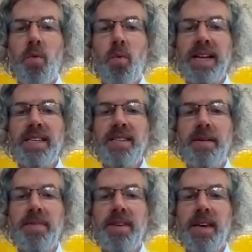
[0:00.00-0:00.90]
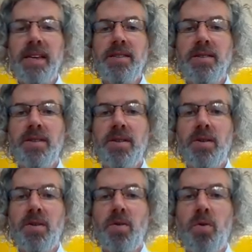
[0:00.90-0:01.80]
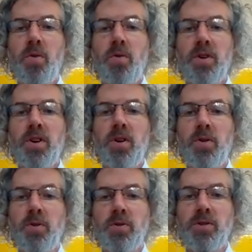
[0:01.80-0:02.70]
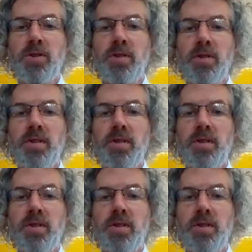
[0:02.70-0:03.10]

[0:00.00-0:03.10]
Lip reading: when something is, or the cause?